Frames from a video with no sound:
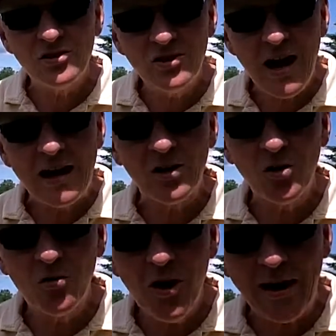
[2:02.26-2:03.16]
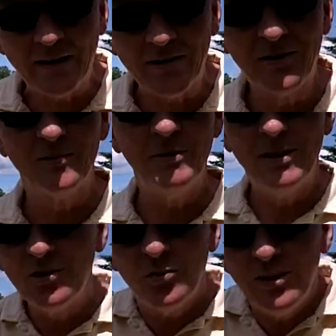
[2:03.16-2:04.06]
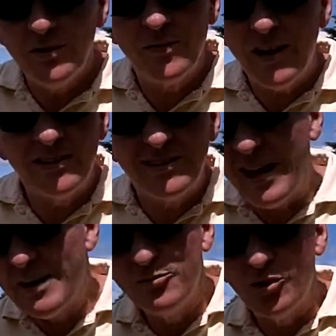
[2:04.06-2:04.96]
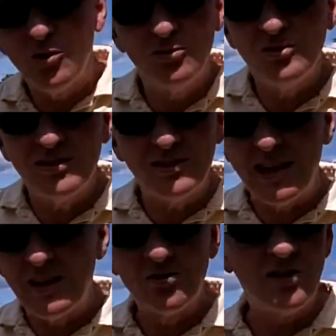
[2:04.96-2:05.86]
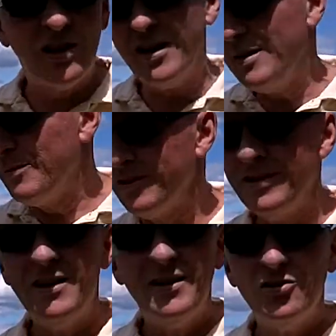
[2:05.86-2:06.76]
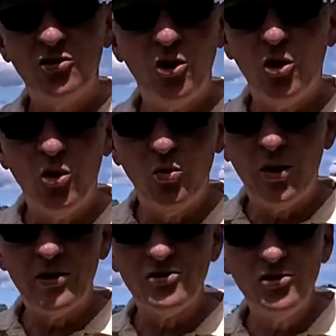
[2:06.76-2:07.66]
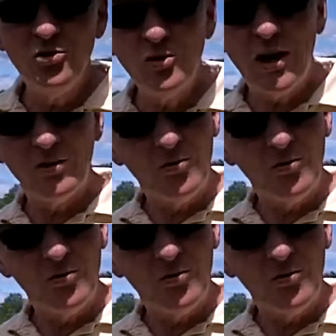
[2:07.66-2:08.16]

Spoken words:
is not correct because we live on time zones and standard time, and so what is noon on